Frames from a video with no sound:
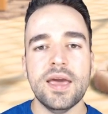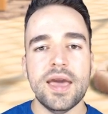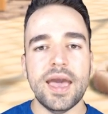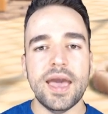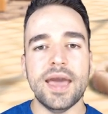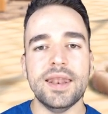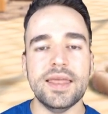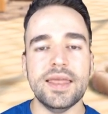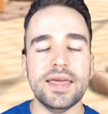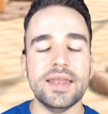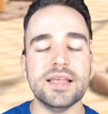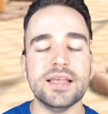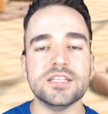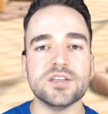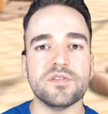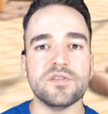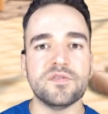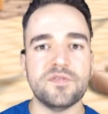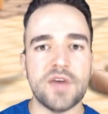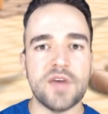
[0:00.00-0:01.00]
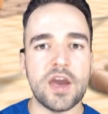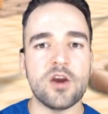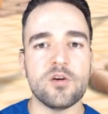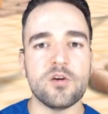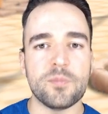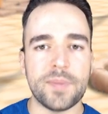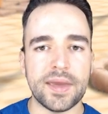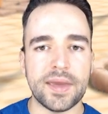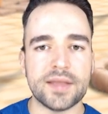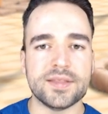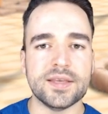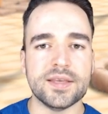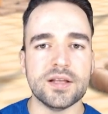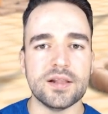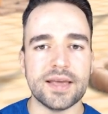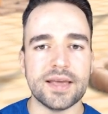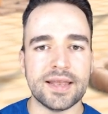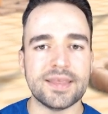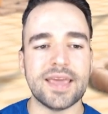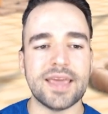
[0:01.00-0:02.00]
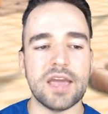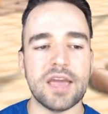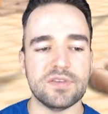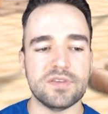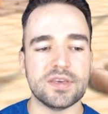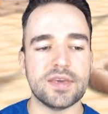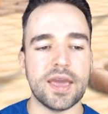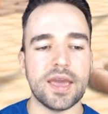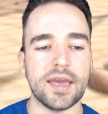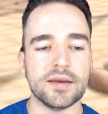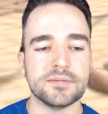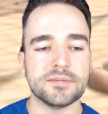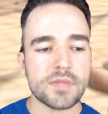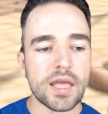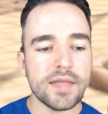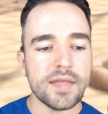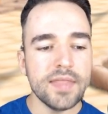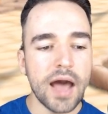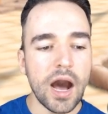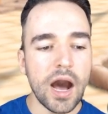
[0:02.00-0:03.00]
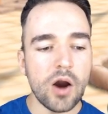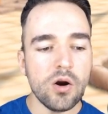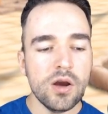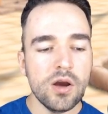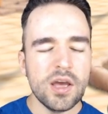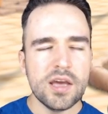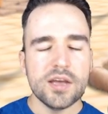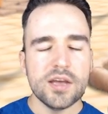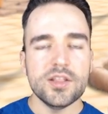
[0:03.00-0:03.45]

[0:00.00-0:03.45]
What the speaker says: and it is a very big deal in KvK. Now, the